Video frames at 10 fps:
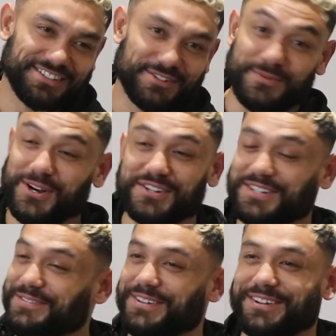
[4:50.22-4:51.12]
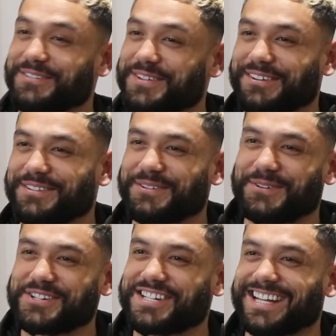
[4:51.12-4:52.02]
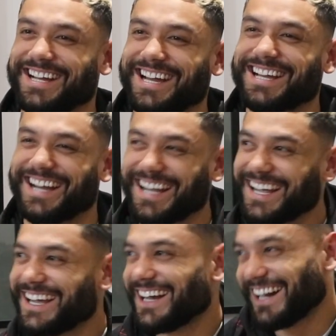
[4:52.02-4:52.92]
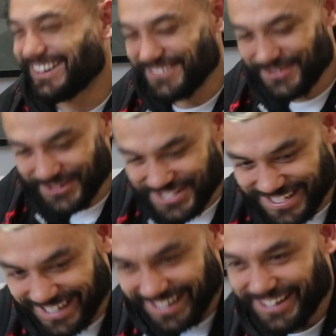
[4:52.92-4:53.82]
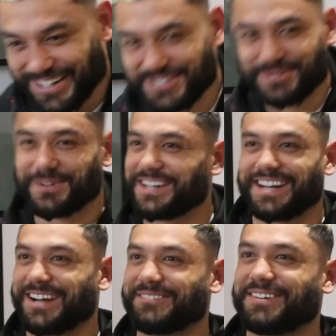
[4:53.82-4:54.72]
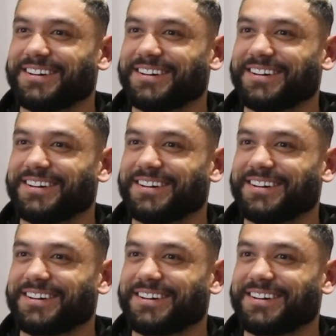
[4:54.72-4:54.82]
to be honest, I've never watched a I've never watched a Super League game.